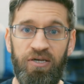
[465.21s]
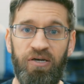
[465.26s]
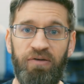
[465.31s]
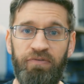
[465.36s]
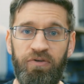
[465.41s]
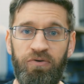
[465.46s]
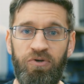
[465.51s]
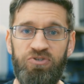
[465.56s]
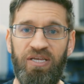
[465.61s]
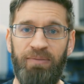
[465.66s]
of
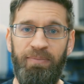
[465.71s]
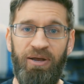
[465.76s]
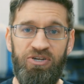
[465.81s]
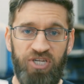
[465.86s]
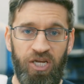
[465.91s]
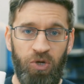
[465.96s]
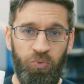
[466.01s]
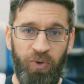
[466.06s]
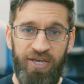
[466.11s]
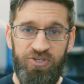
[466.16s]
using a
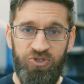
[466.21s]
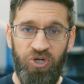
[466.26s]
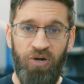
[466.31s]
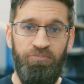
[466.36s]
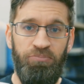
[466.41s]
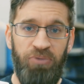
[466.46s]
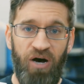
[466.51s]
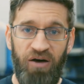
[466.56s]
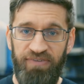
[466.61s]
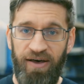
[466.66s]
magic eraser to
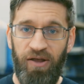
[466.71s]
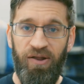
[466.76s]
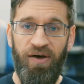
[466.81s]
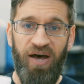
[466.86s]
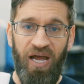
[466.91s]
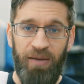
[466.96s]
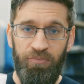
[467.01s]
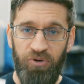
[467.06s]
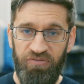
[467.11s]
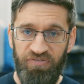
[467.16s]
buff out a
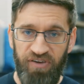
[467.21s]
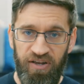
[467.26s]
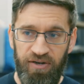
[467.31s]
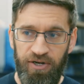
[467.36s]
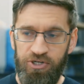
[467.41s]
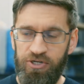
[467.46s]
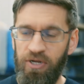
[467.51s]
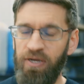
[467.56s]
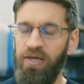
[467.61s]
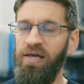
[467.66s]
hybrid
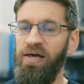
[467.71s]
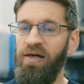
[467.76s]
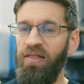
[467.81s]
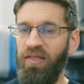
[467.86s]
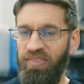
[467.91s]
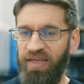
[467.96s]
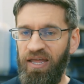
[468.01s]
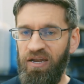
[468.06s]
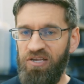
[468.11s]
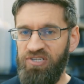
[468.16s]
finish,
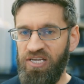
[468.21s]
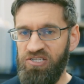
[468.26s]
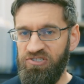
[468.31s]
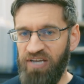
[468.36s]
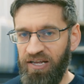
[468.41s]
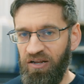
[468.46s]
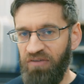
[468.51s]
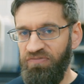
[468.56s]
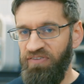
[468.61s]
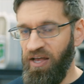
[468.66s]
that is a
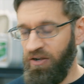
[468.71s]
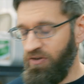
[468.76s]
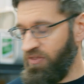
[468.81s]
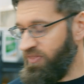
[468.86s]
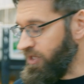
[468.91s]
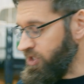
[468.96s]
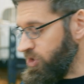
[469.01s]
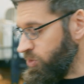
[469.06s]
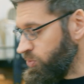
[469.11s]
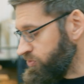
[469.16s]
side effect
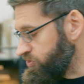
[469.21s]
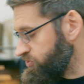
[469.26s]
that you will